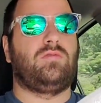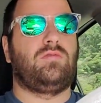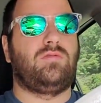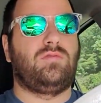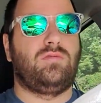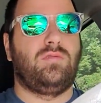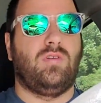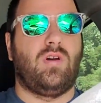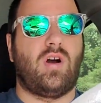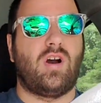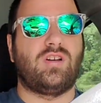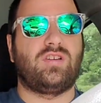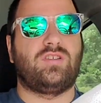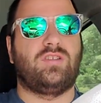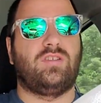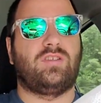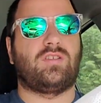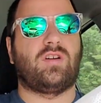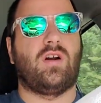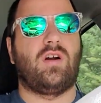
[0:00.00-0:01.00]
launch
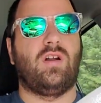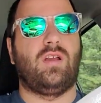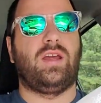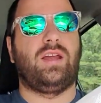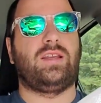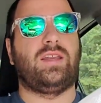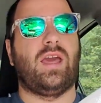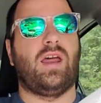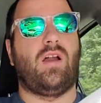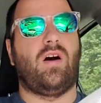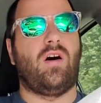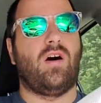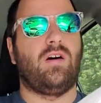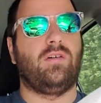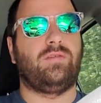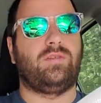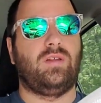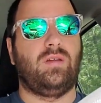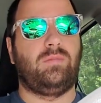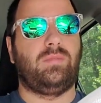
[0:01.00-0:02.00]
this car like that
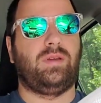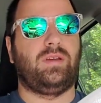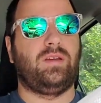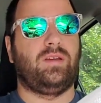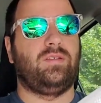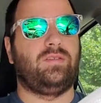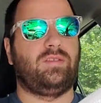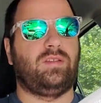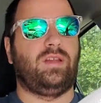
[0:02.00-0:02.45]
often because it